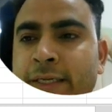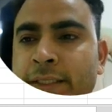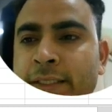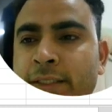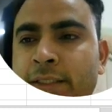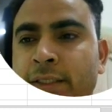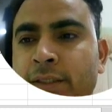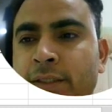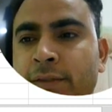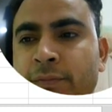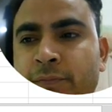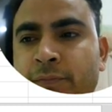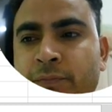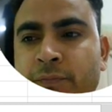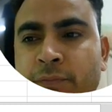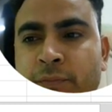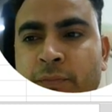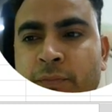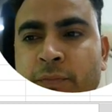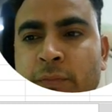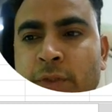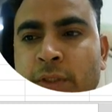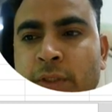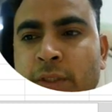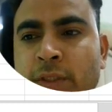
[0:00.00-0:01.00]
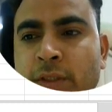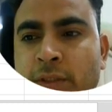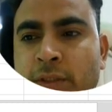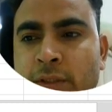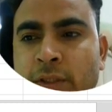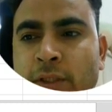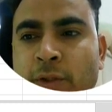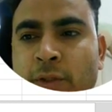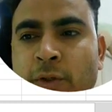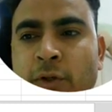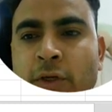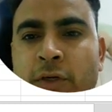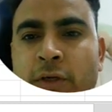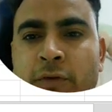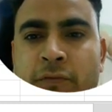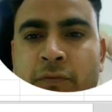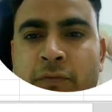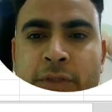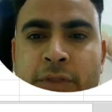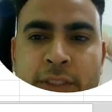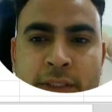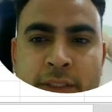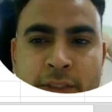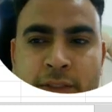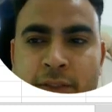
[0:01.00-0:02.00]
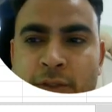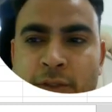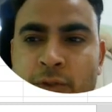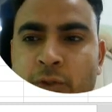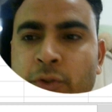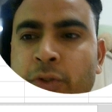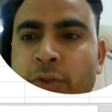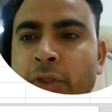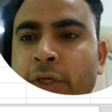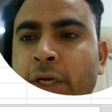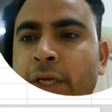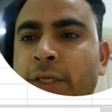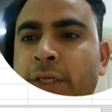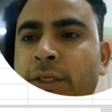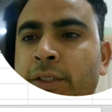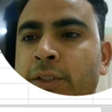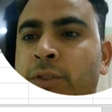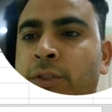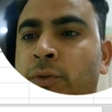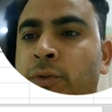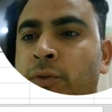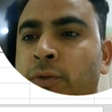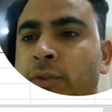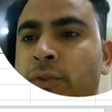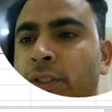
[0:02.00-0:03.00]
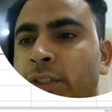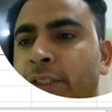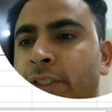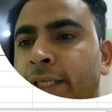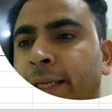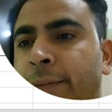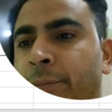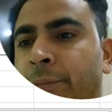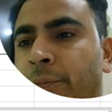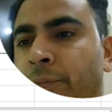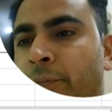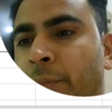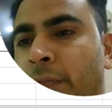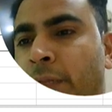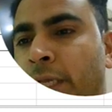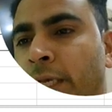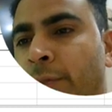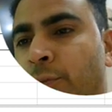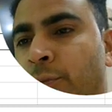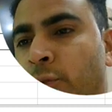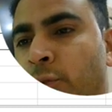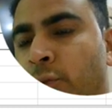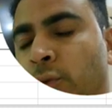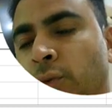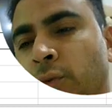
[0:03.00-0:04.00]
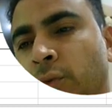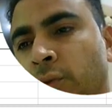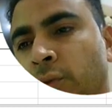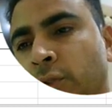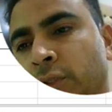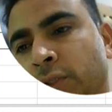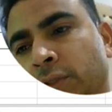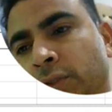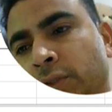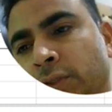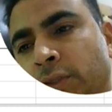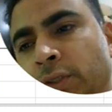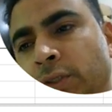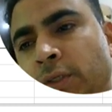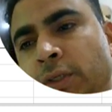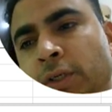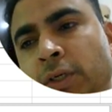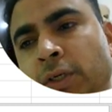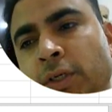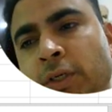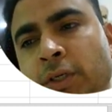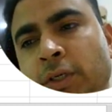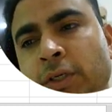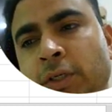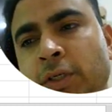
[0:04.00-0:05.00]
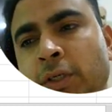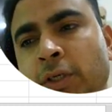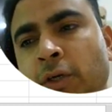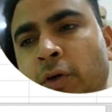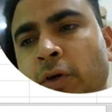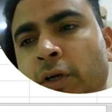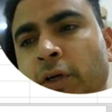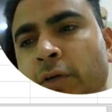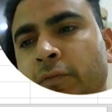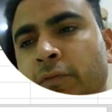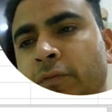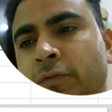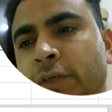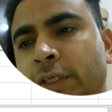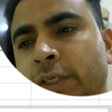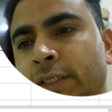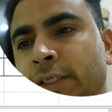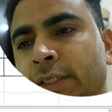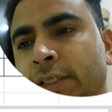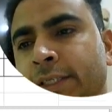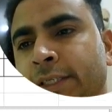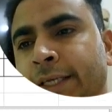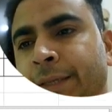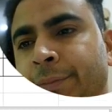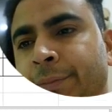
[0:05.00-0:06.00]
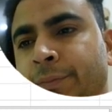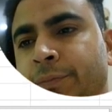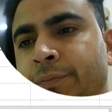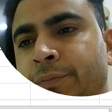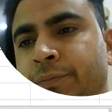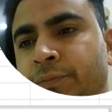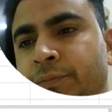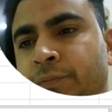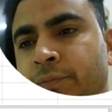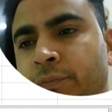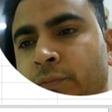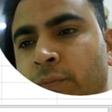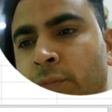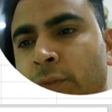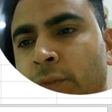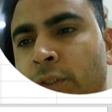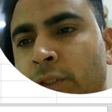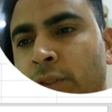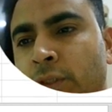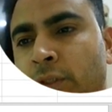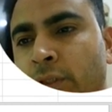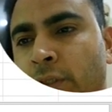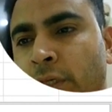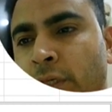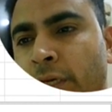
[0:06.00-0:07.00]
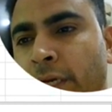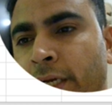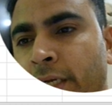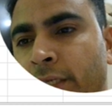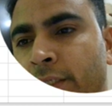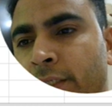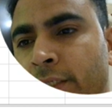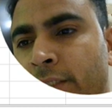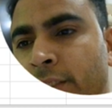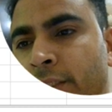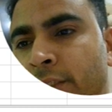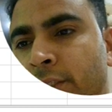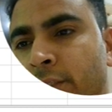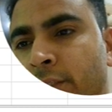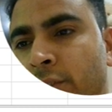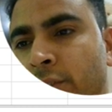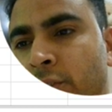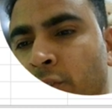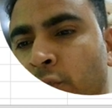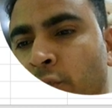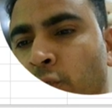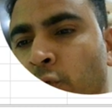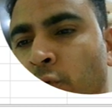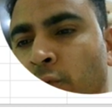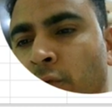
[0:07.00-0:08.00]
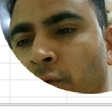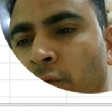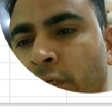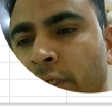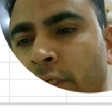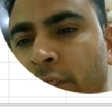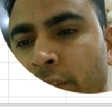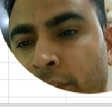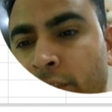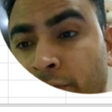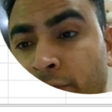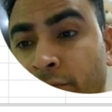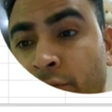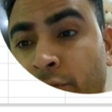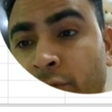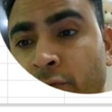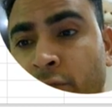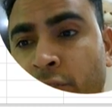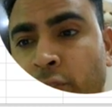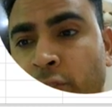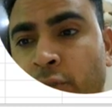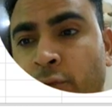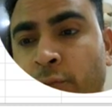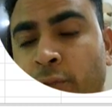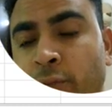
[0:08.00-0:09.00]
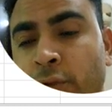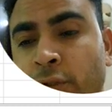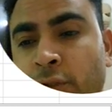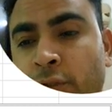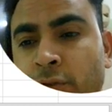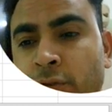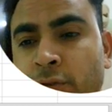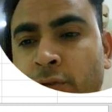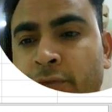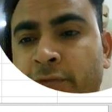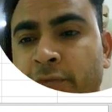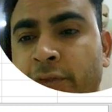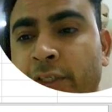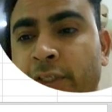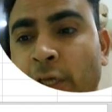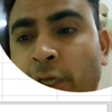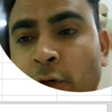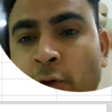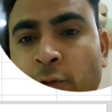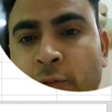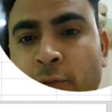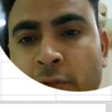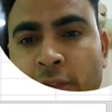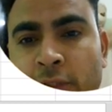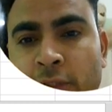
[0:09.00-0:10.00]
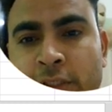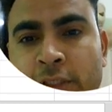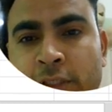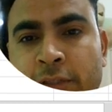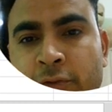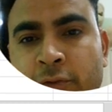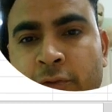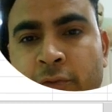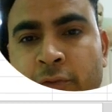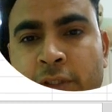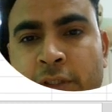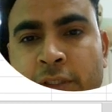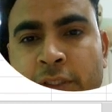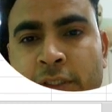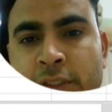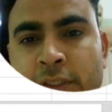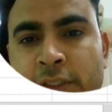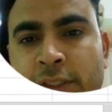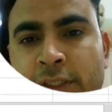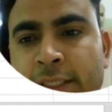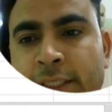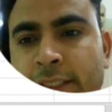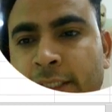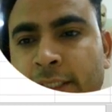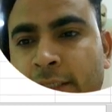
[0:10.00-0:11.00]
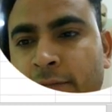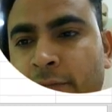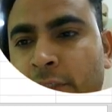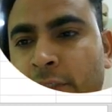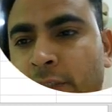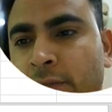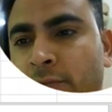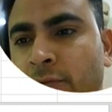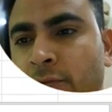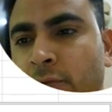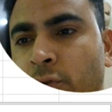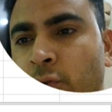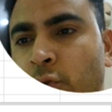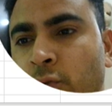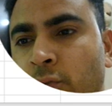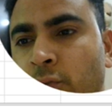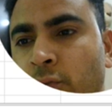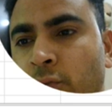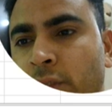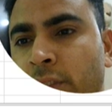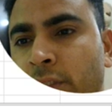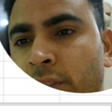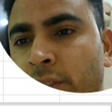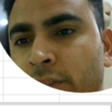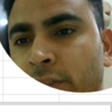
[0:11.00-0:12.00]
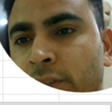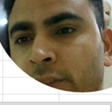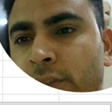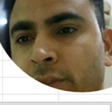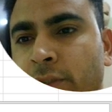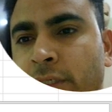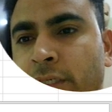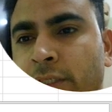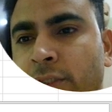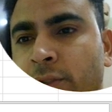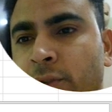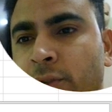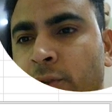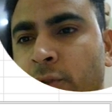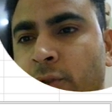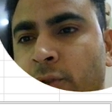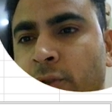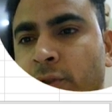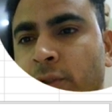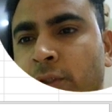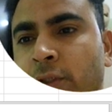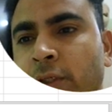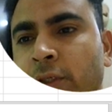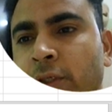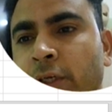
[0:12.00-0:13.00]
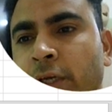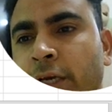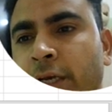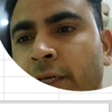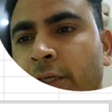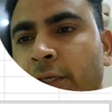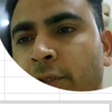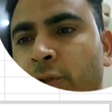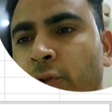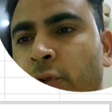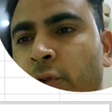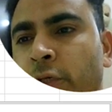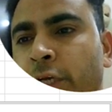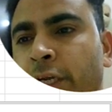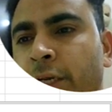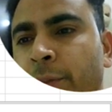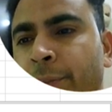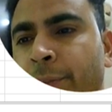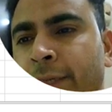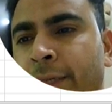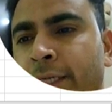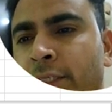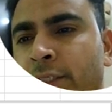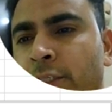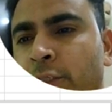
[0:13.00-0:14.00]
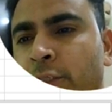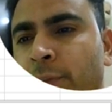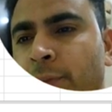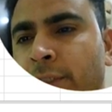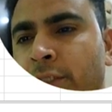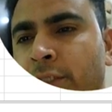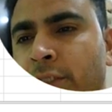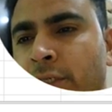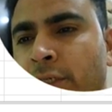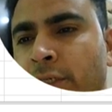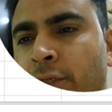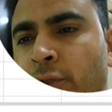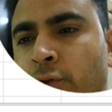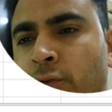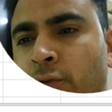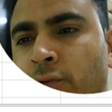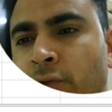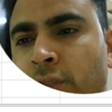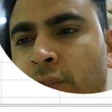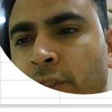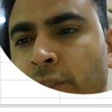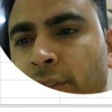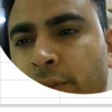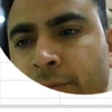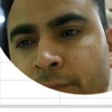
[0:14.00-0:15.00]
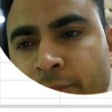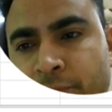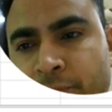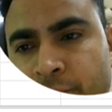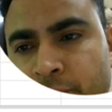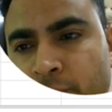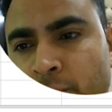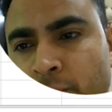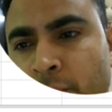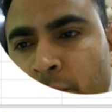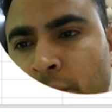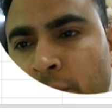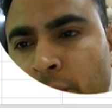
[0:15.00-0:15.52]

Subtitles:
width, the column width, so you can use the same, keep source column width the same. And this is no border. If you wish to put without border, if you want this data but no border, you can use going in paste special, no border.